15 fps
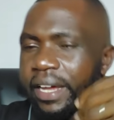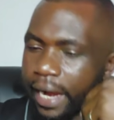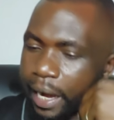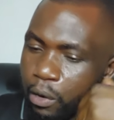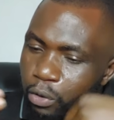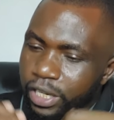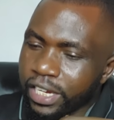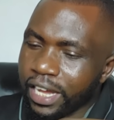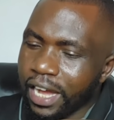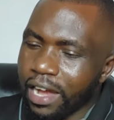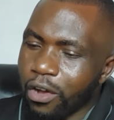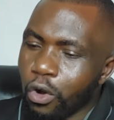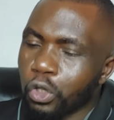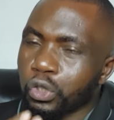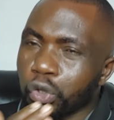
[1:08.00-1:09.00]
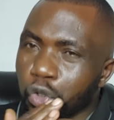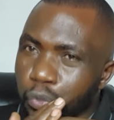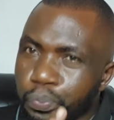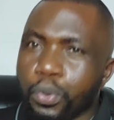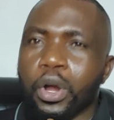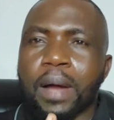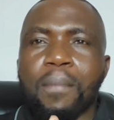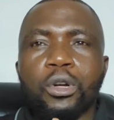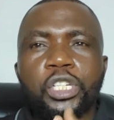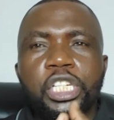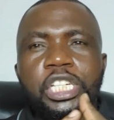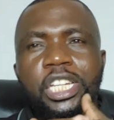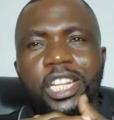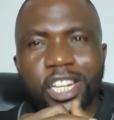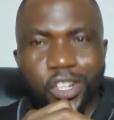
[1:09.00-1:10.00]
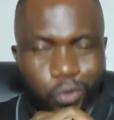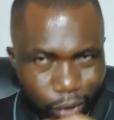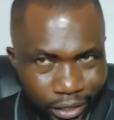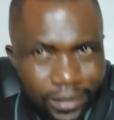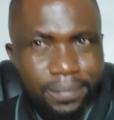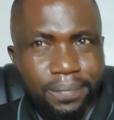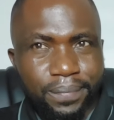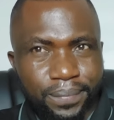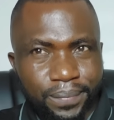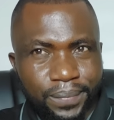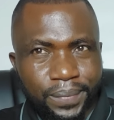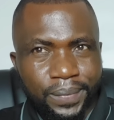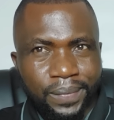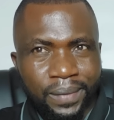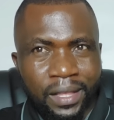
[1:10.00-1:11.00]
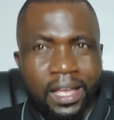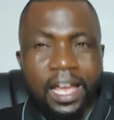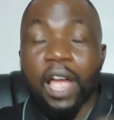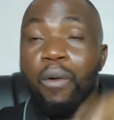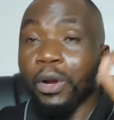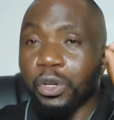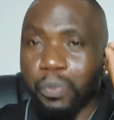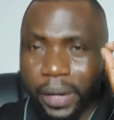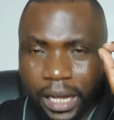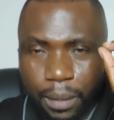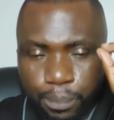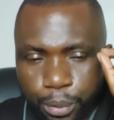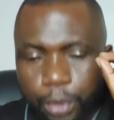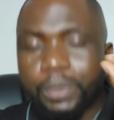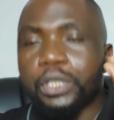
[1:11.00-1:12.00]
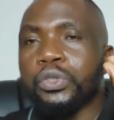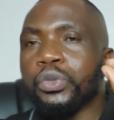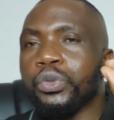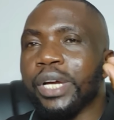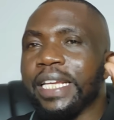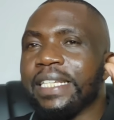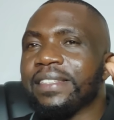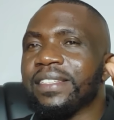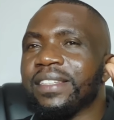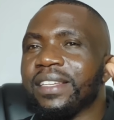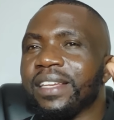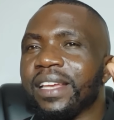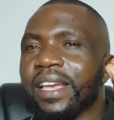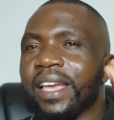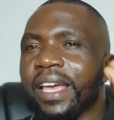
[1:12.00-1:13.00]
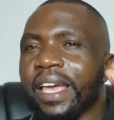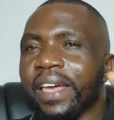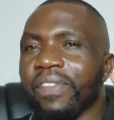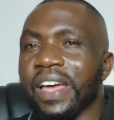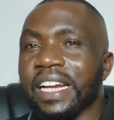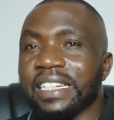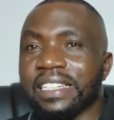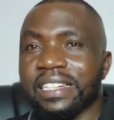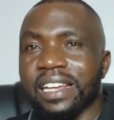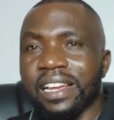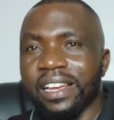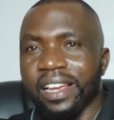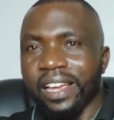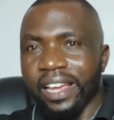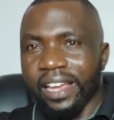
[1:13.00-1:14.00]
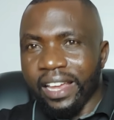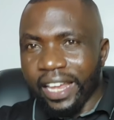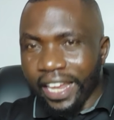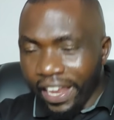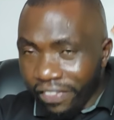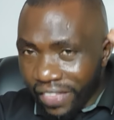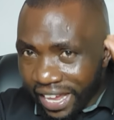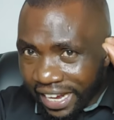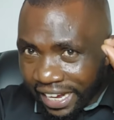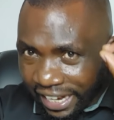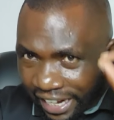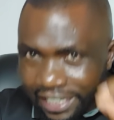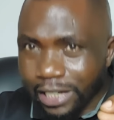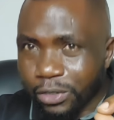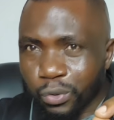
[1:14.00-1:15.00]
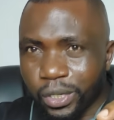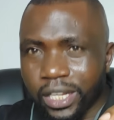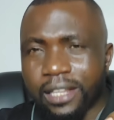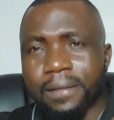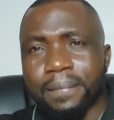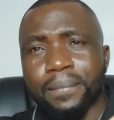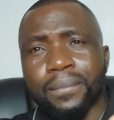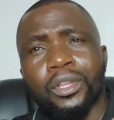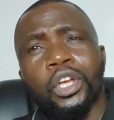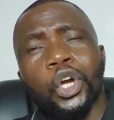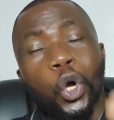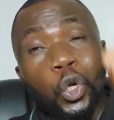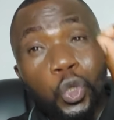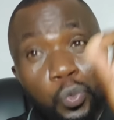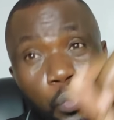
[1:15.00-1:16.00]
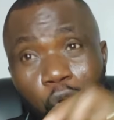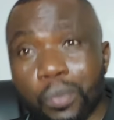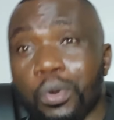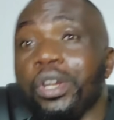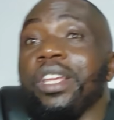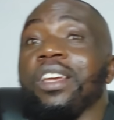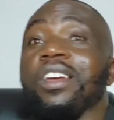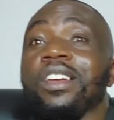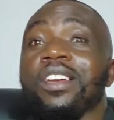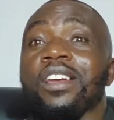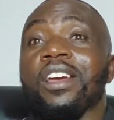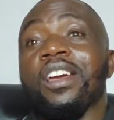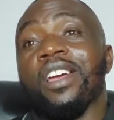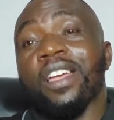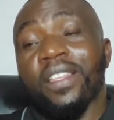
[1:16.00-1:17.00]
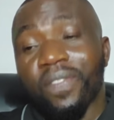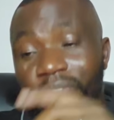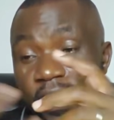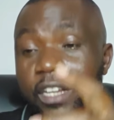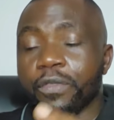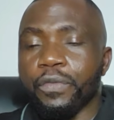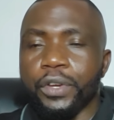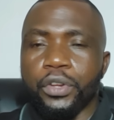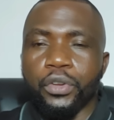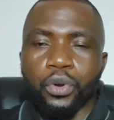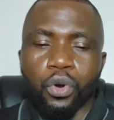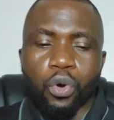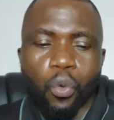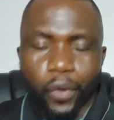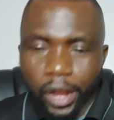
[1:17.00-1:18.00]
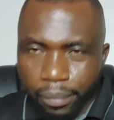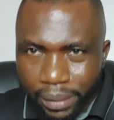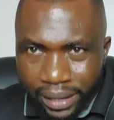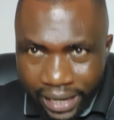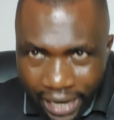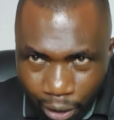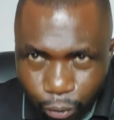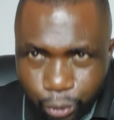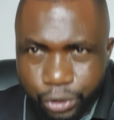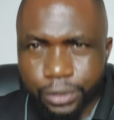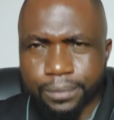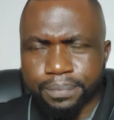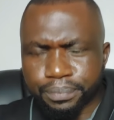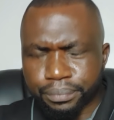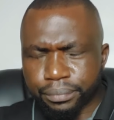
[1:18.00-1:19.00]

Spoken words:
Raila Odinga also spoke about it today. I want to make a promise to you guys that either later today or tomorrow morning, that video will be out.